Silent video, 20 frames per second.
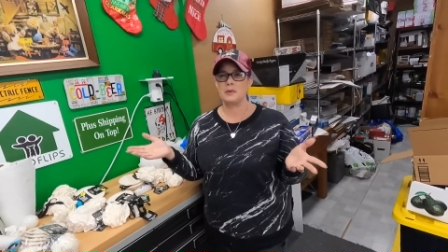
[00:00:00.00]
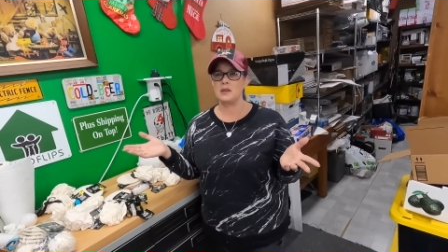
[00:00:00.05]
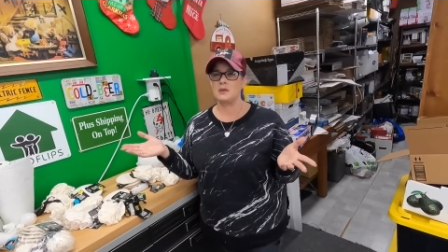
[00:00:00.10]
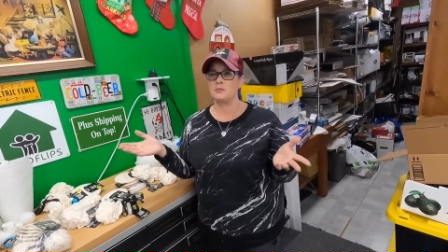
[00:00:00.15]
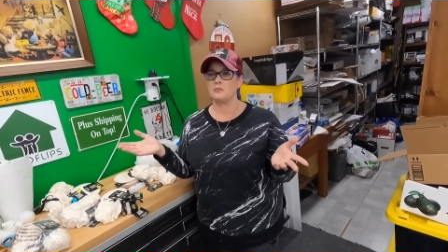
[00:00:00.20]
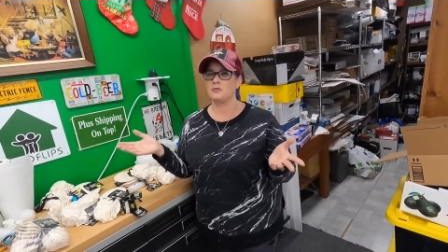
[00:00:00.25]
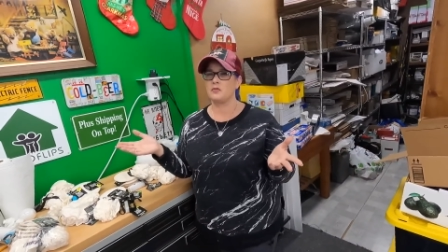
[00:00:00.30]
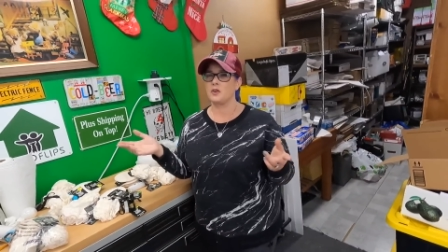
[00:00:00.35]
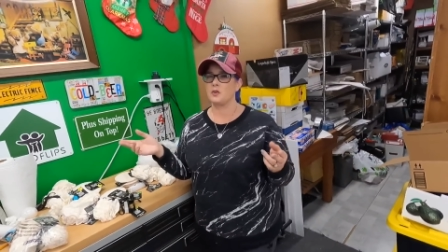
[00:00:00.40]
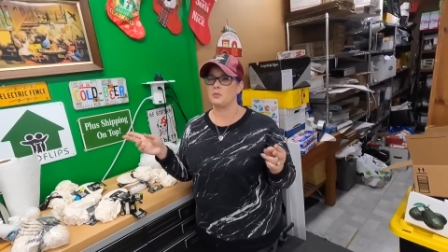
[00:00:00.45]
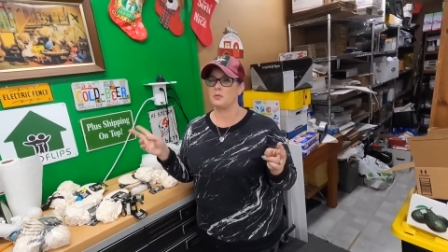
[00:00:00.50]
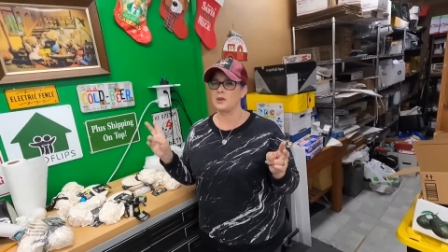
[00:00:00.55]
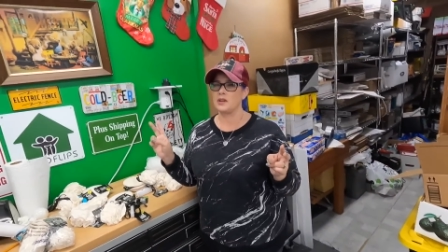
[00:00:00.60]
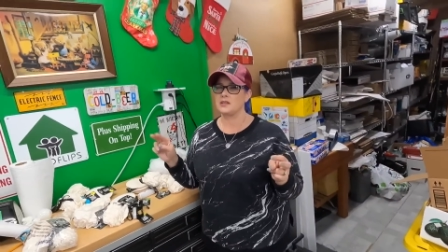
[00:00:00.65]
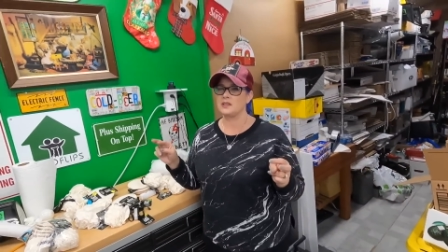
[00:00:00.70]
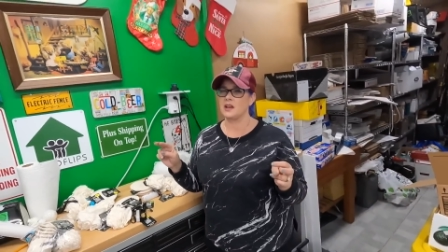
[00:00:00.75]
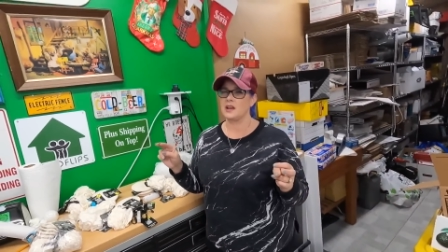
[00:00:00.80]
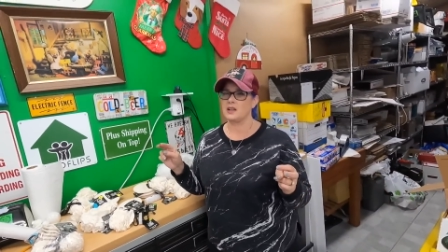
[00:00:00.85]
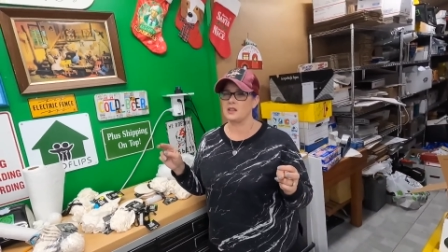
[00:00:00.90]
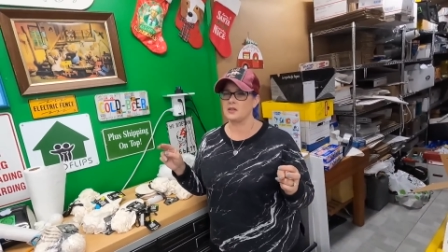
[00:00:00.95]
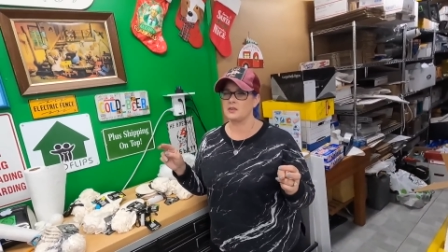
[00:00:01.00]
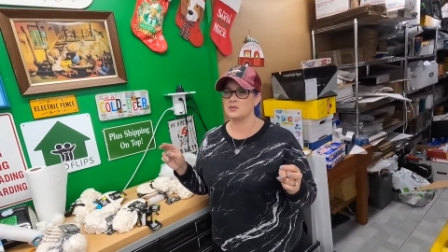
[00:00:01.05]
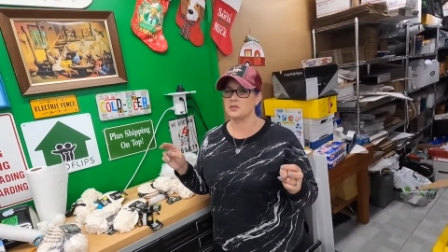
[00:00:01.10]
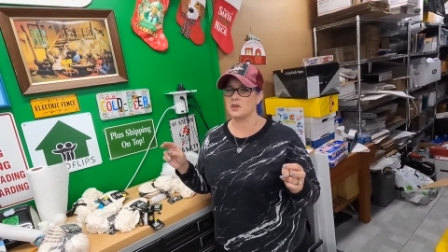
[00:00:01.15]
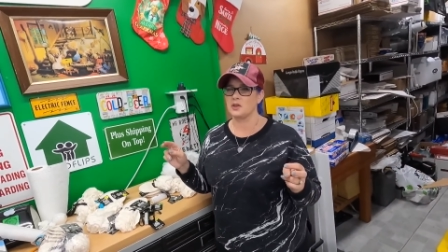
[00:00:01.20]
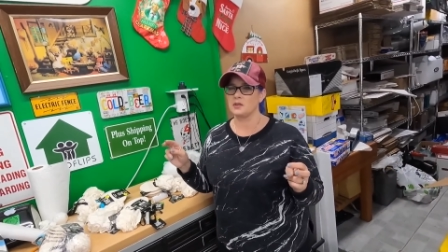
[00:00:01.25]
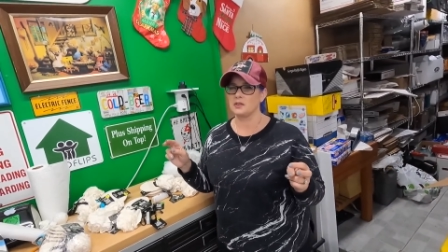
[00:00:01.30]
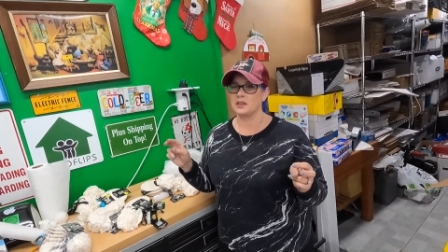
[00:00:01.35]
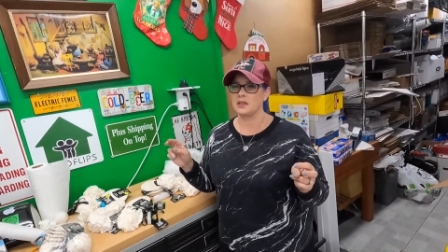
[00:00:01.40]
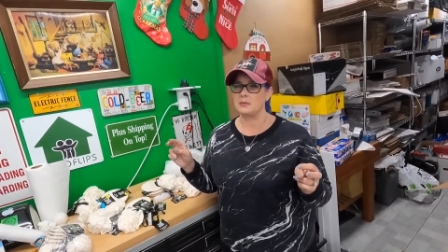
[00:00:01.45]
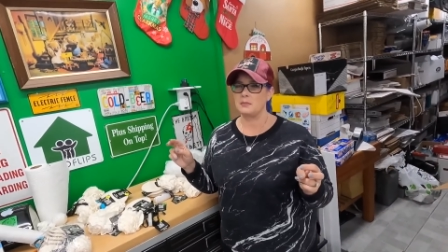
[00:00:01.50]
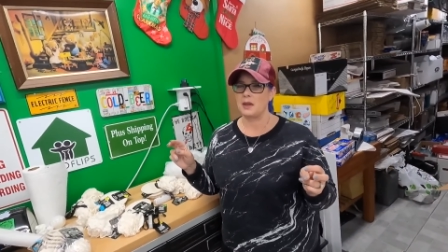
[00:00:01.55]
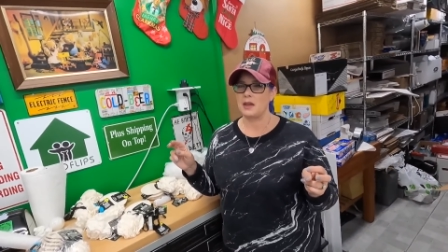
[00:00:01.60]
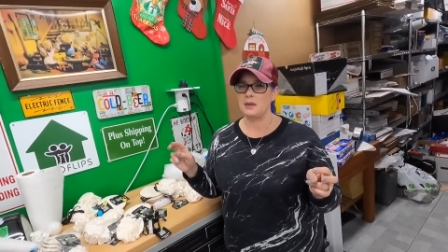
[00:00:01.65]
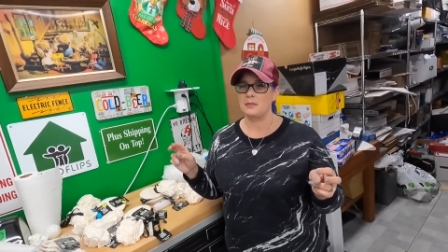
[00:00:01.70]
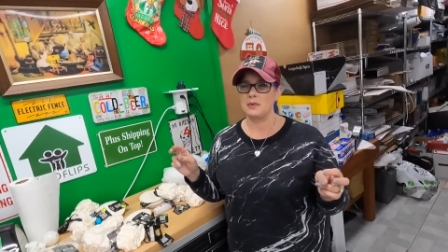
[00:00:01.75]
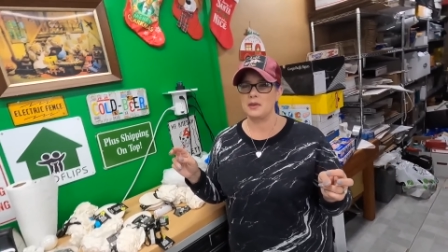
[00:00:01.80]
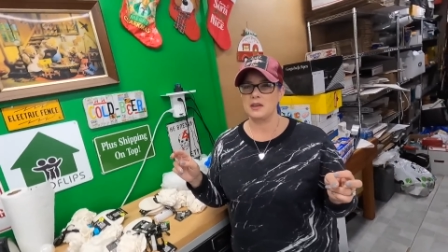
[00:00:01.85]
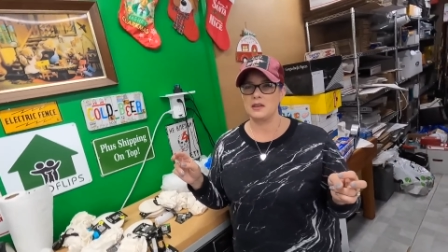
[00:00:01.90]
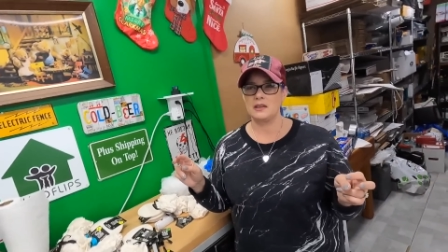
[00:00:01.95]
be for retailers only,
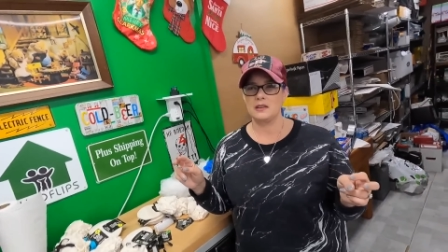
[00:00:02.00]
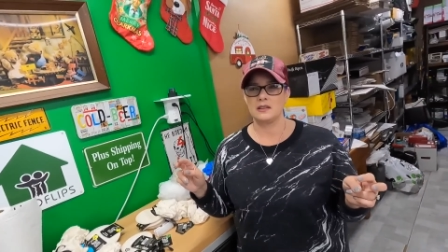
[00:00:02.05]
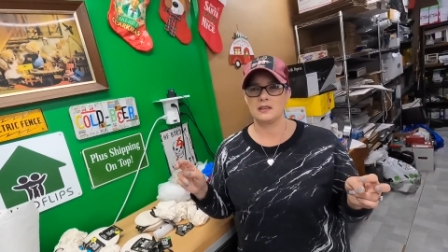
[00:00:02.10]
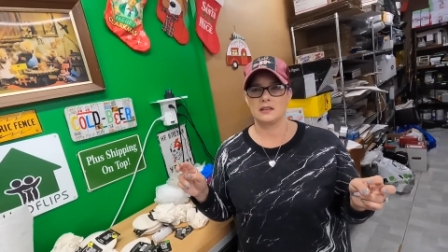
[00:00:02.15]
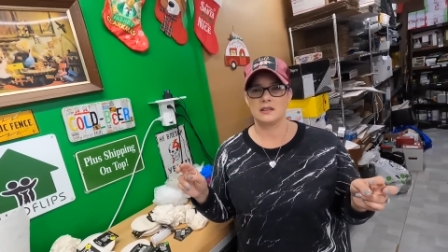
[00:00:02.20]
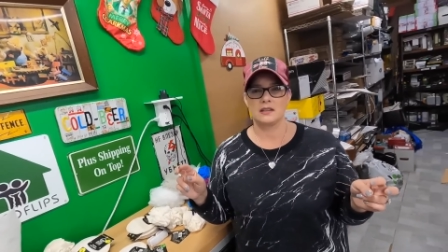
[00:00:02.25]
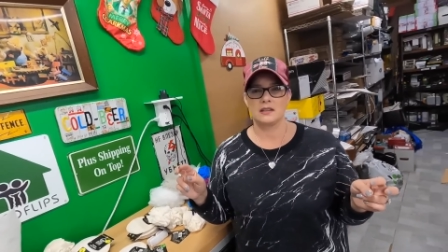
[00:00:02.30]
maybe. Yeah,